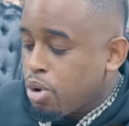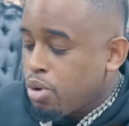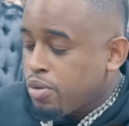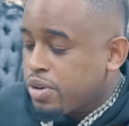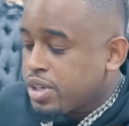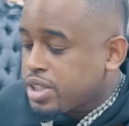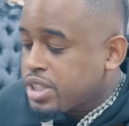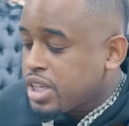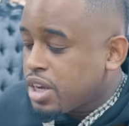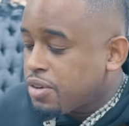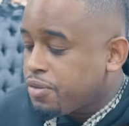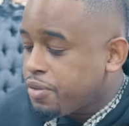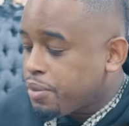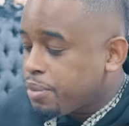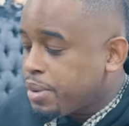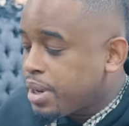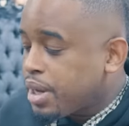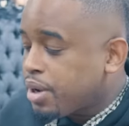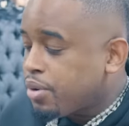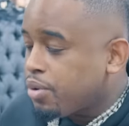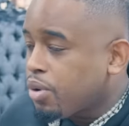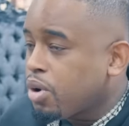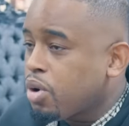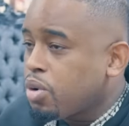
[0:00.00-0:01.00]
to remove himself
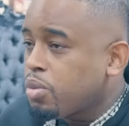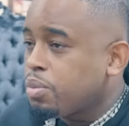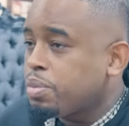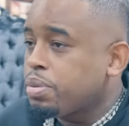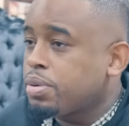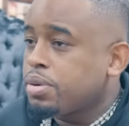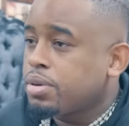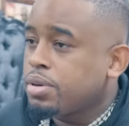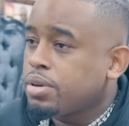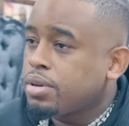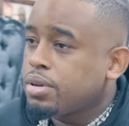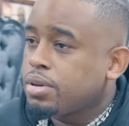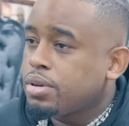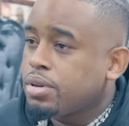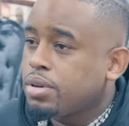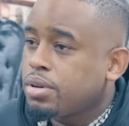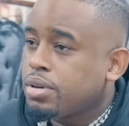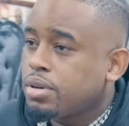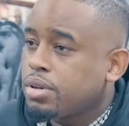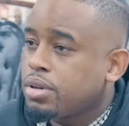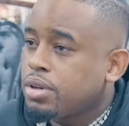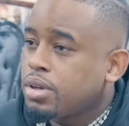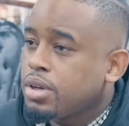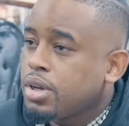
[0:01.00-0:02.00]
from that group.
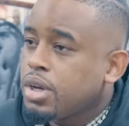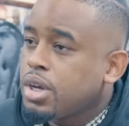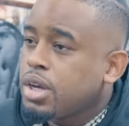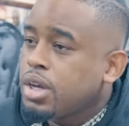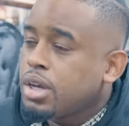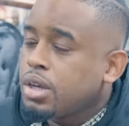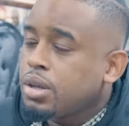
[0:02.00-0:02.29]
Man, Titty